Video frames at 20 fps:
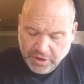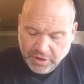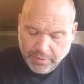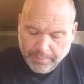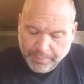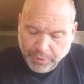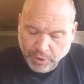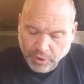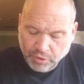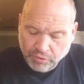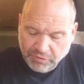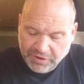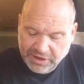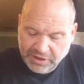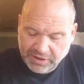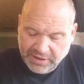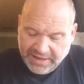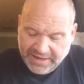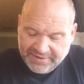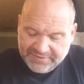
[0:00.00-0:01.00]
Paul
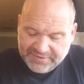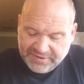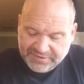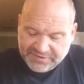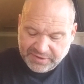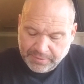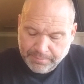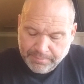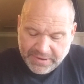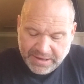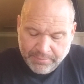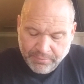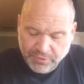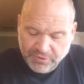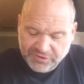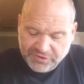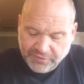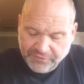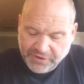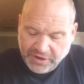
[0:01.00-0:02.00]
realized that some
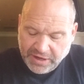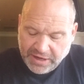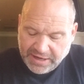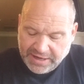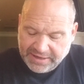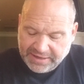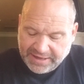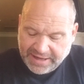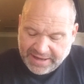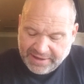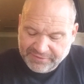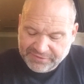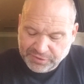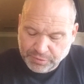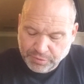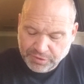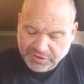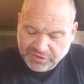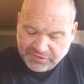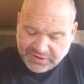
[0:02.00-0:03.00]
members of the high council
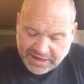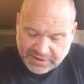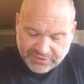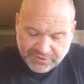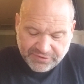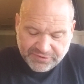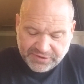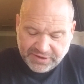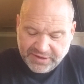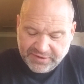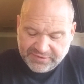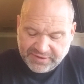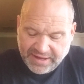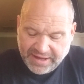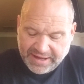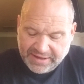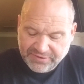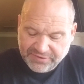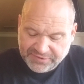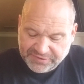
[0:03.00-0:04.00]
were Sadducees
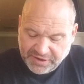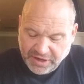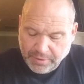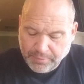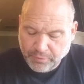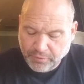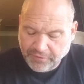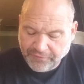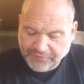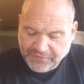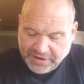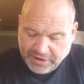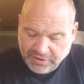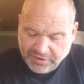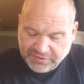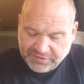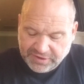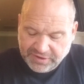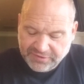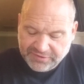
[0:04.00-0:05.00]
and some were
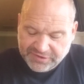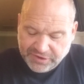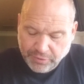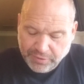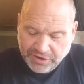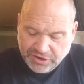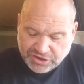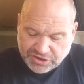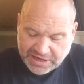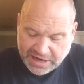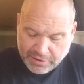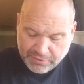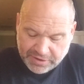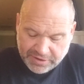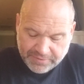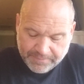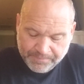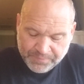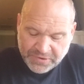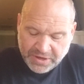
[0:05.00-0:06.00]
Pharisees, so he
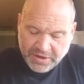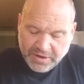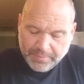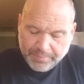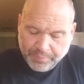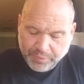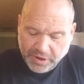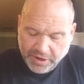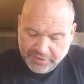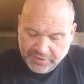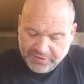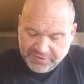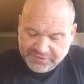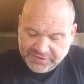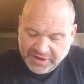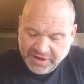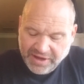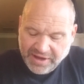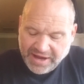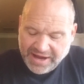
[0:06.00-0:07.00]
shouted, Brothers,
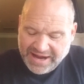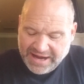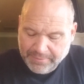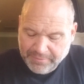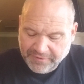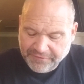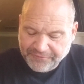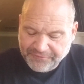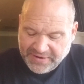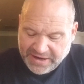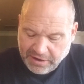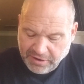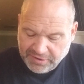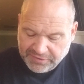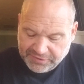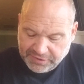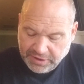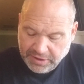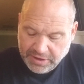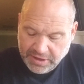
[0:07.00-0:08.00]
I am a
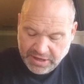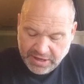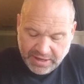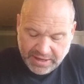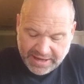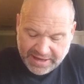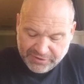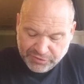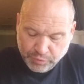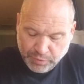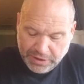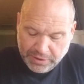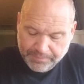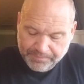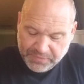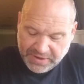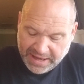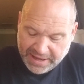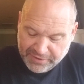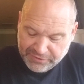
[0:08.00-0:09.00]
Pharisee, as
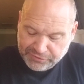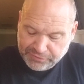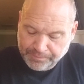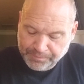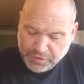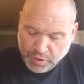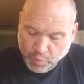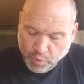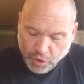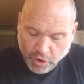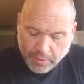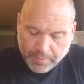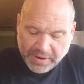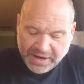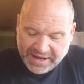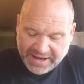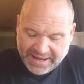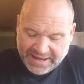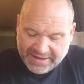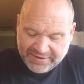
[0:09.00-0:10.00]
were
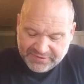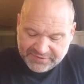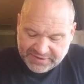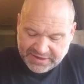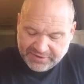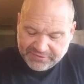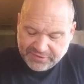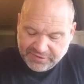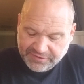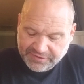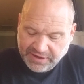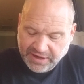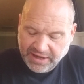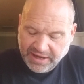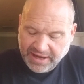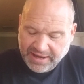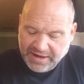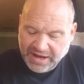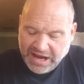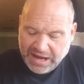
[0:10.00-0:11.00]
my ancestors,
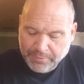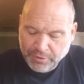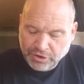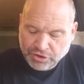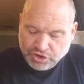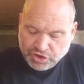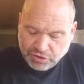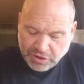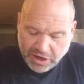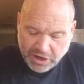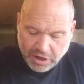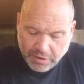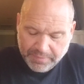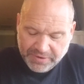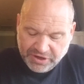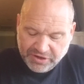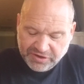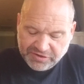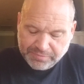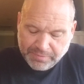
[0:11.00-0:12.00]
and I am on trial
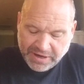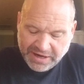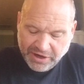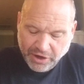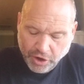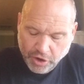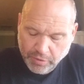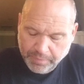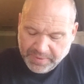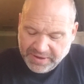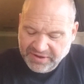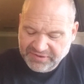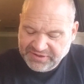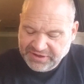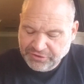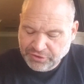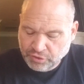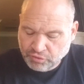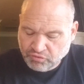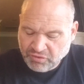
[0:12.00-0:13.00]
because my hope is
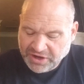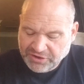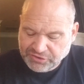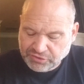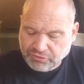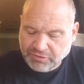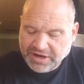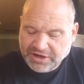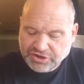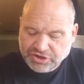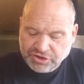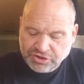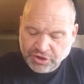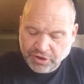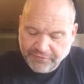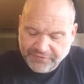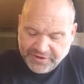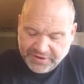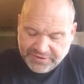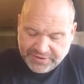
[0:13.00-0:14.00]
in the resurrection
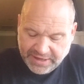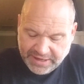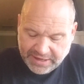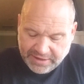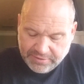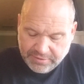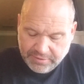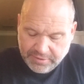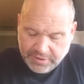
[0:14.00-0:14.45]
of the dead.